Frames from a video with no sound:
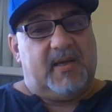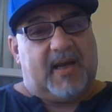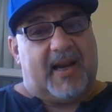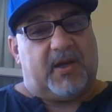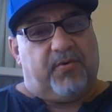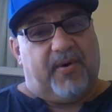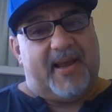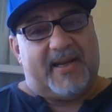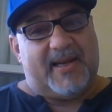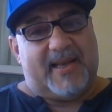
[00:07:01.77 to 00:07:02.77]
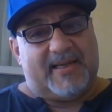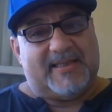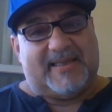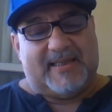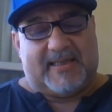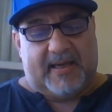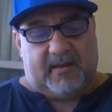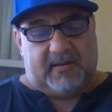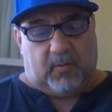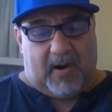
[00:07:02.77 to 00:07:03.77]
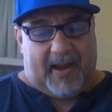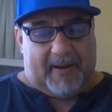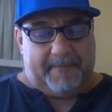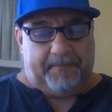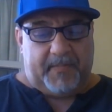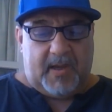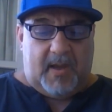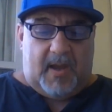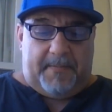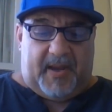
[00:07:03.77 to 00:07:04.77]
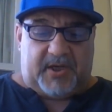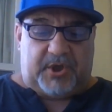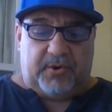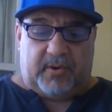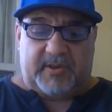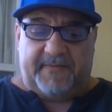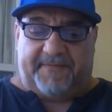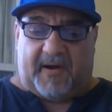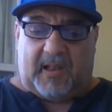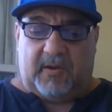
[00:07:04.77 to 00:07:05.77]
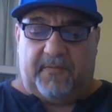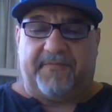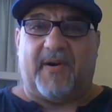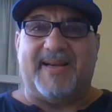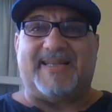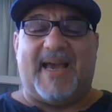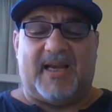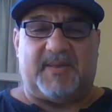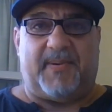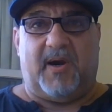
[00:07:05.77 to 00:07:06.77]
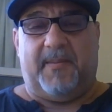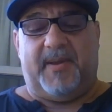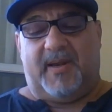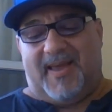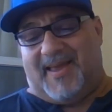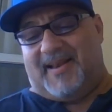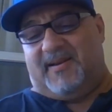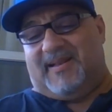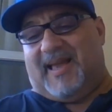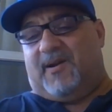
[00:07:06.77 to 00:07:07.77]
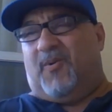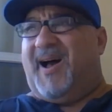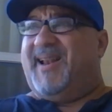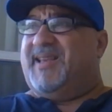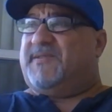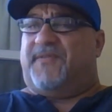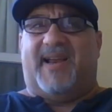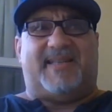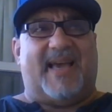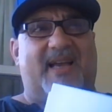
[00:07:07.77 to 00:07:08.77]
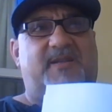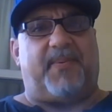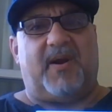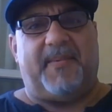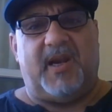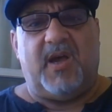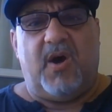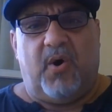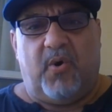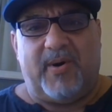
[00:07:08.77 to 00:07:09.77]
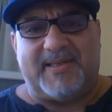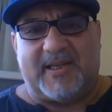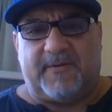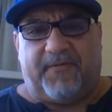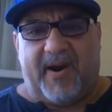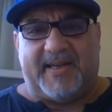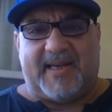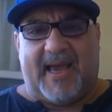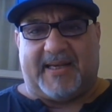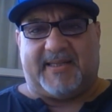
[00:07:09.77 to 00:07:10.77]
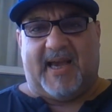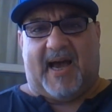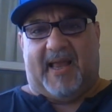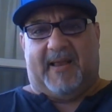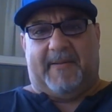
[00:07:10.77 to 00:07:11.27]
kind of create it in a detailed way. Make sure to follow Freytag's pyramid. And you're like, what is Freytag's pyramid? Who is this Freytag's guy?